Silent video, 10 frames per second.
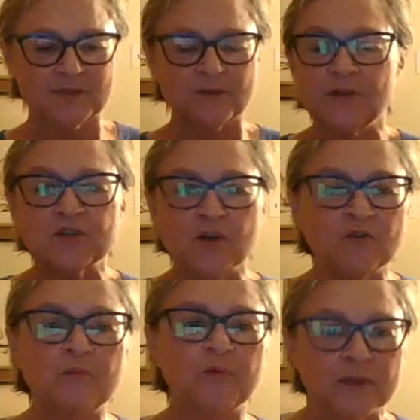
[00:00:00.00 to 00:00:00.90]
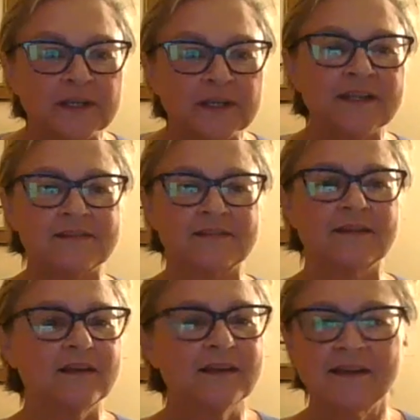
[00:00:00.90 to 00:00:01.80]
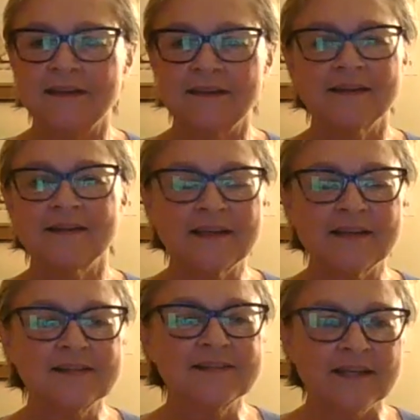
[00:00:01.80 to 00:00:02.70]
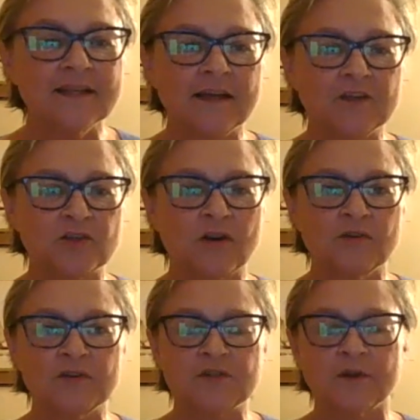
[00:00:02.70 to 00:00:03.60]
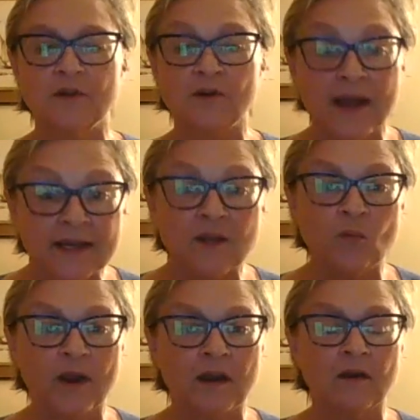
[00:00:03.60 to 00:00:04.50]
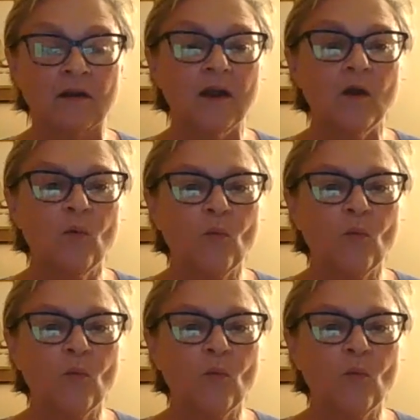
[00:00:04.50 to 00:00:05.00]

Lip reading: division of police in a city like Charlottesville or anywhere?